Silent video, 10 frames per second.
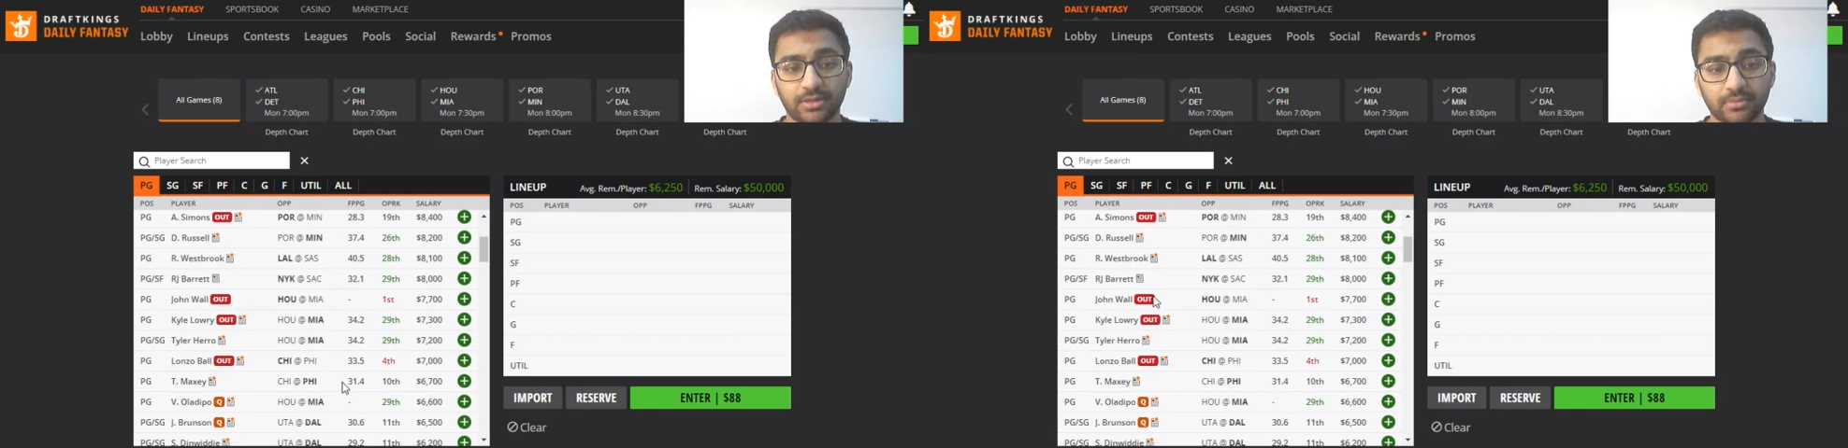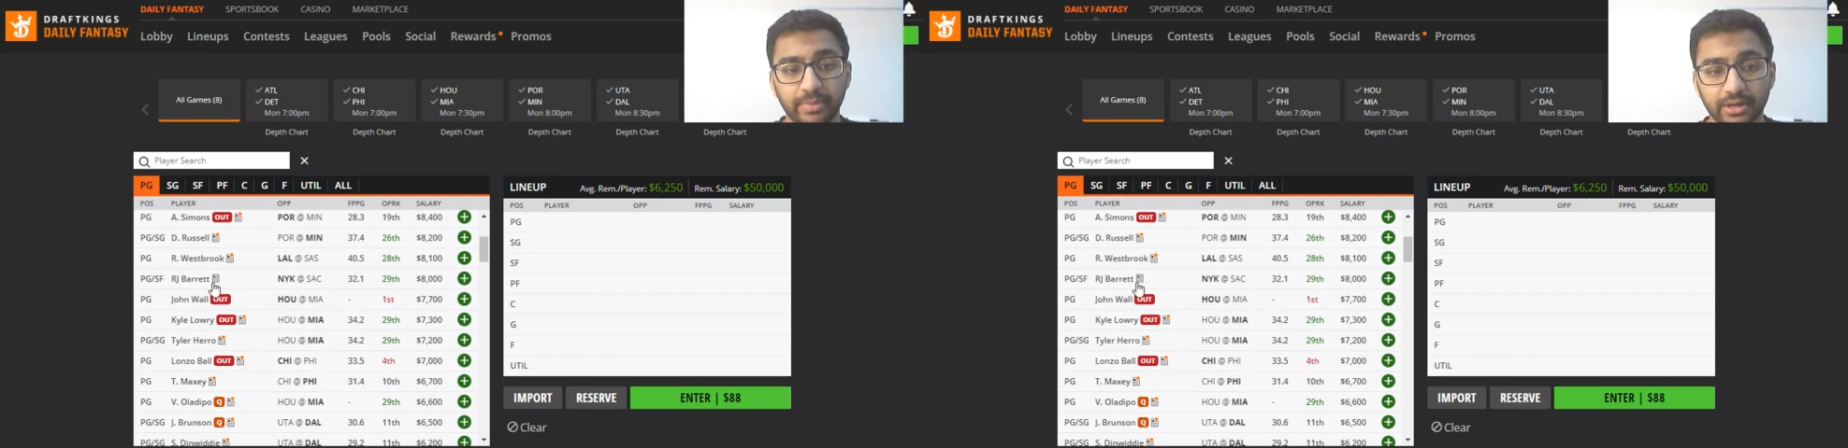
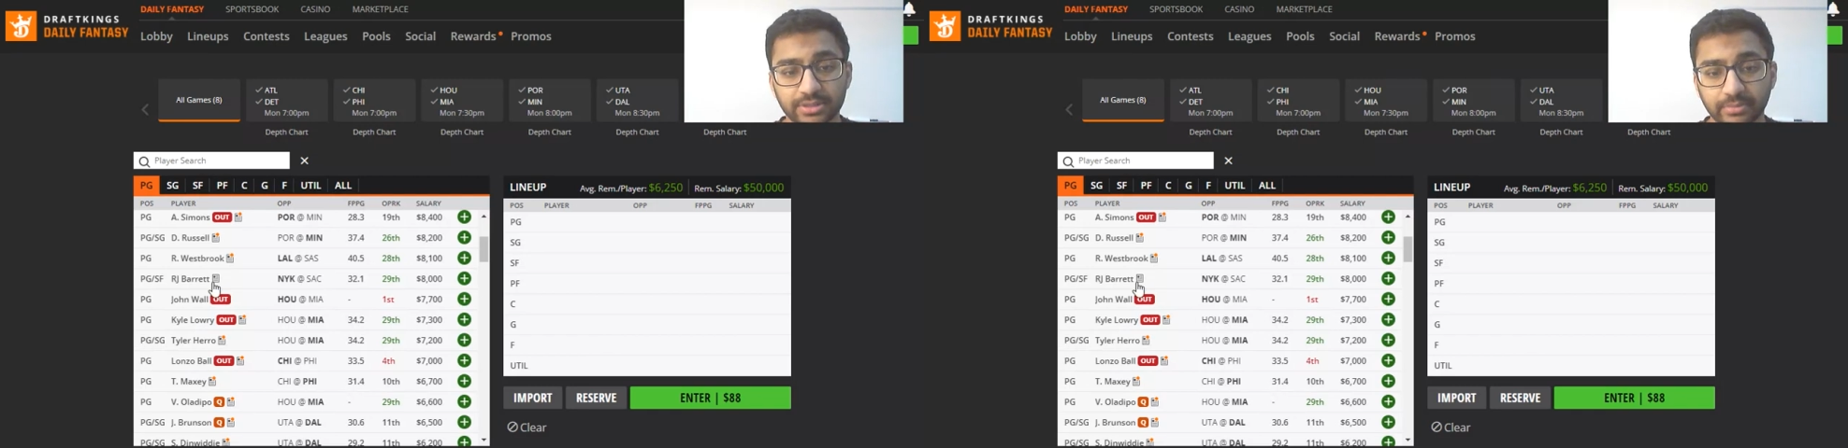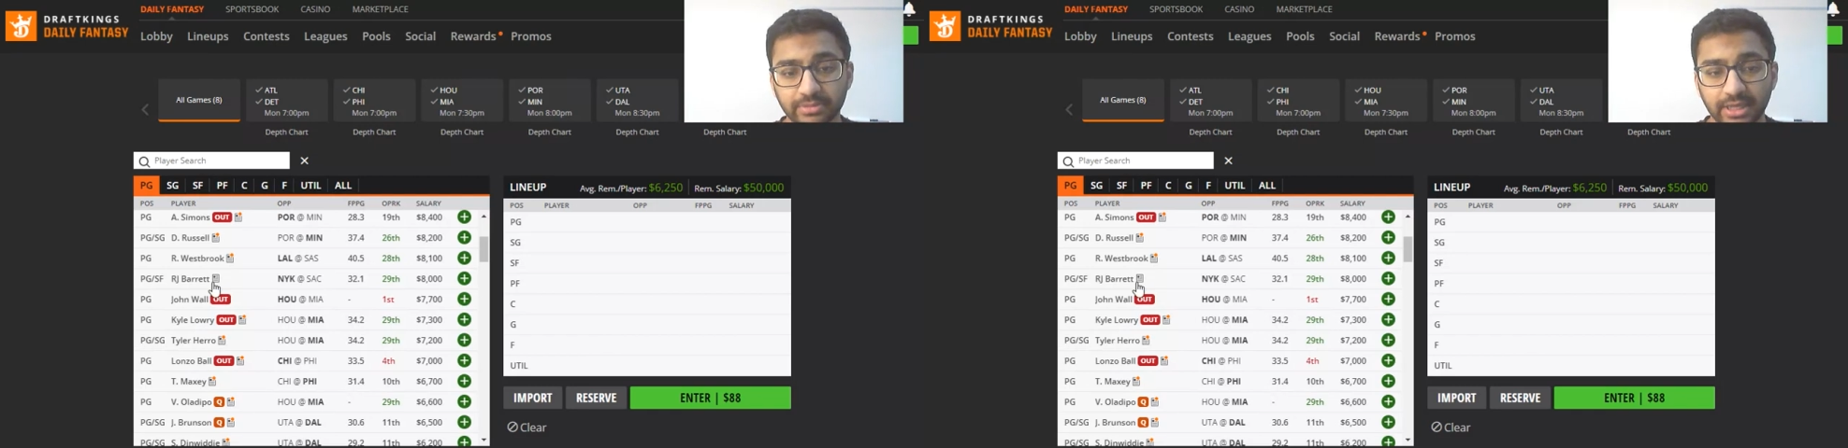Barrett
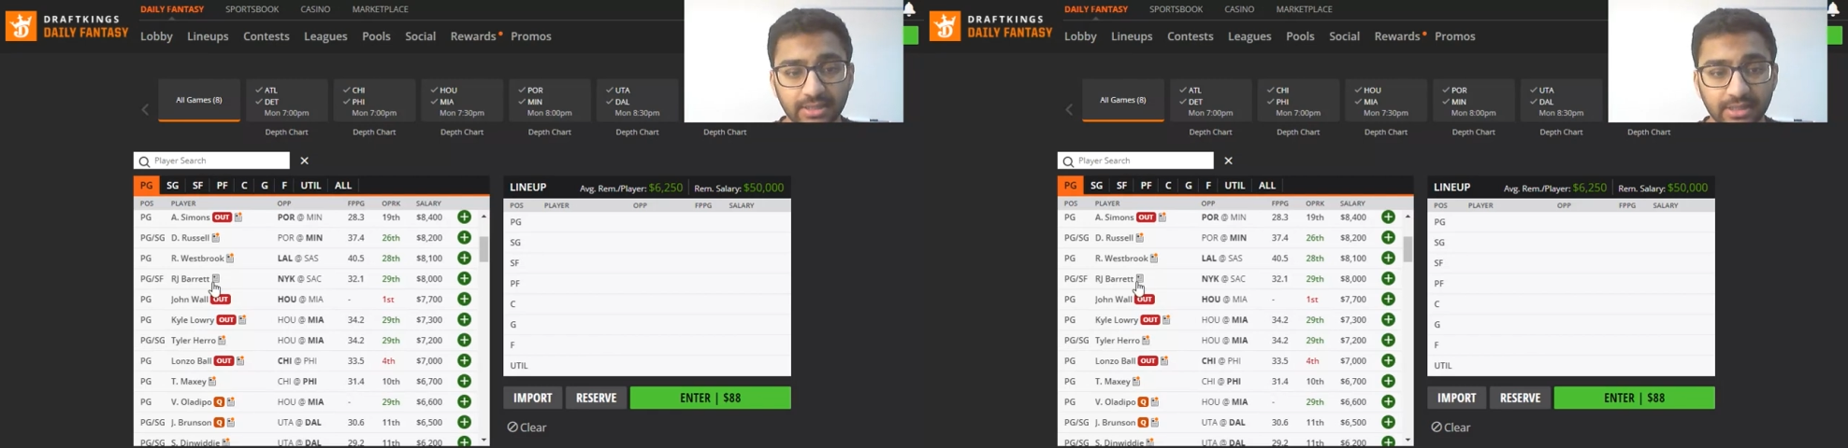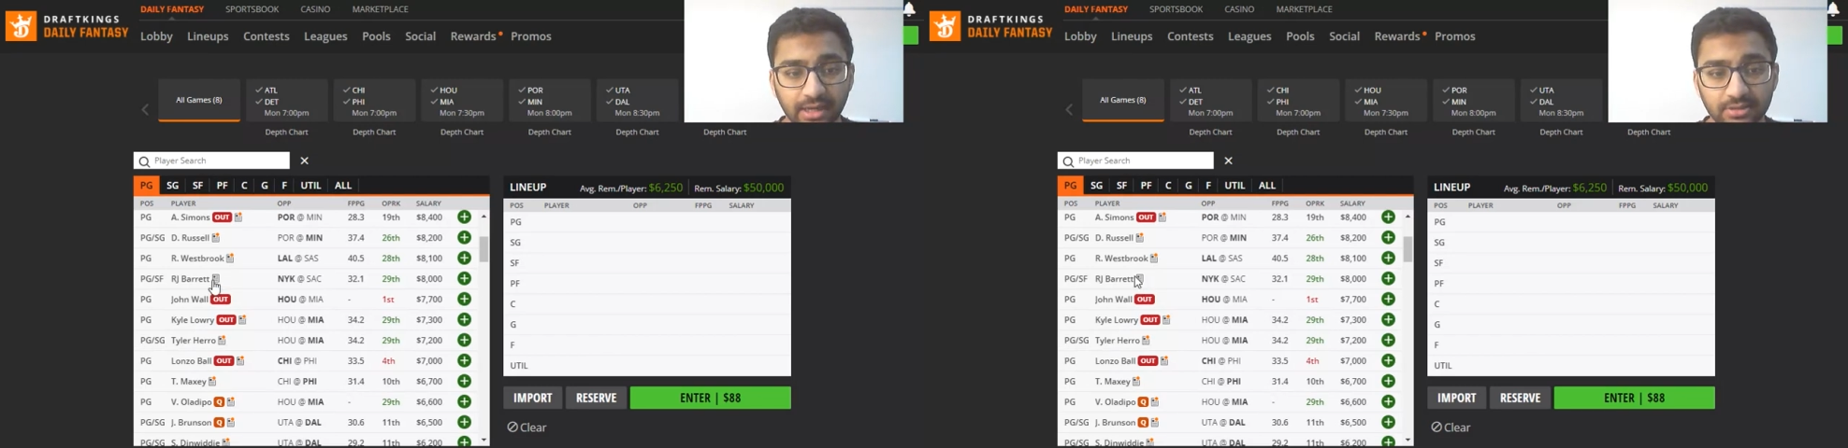is up to
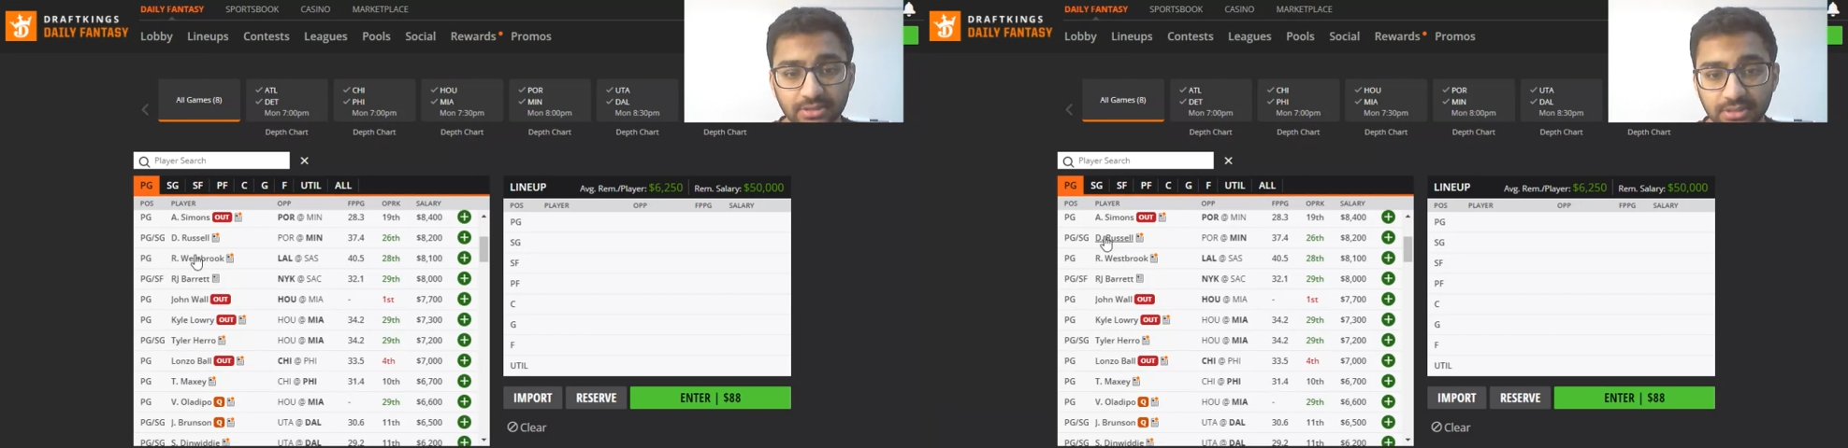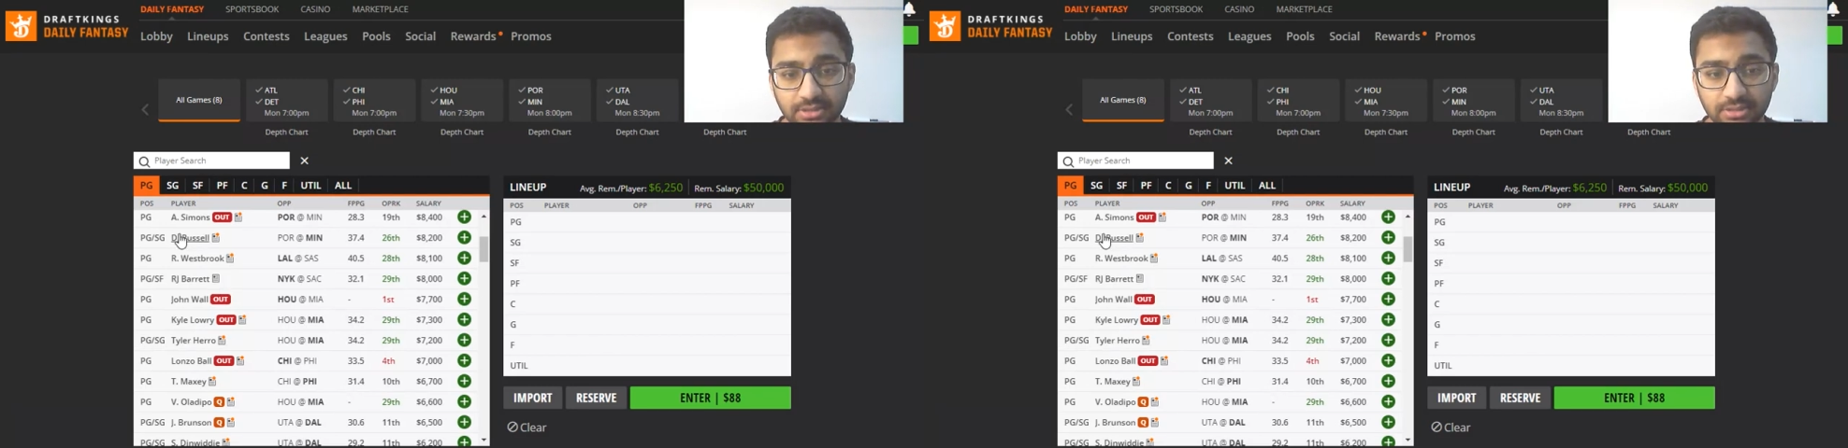
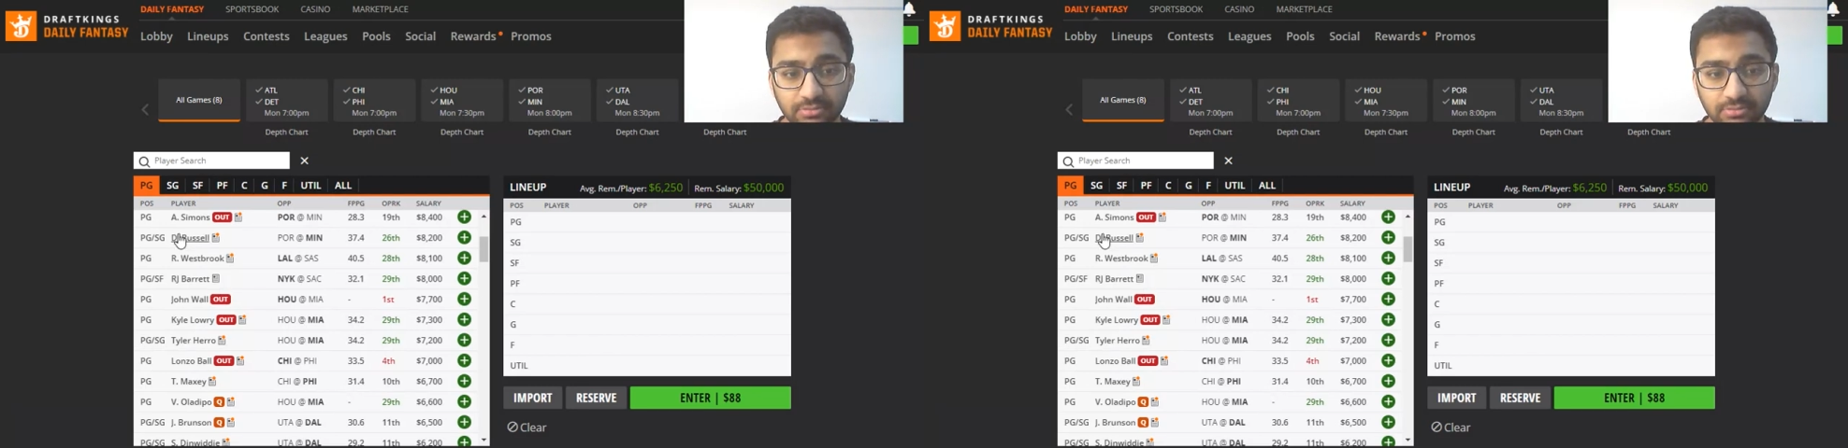8,000.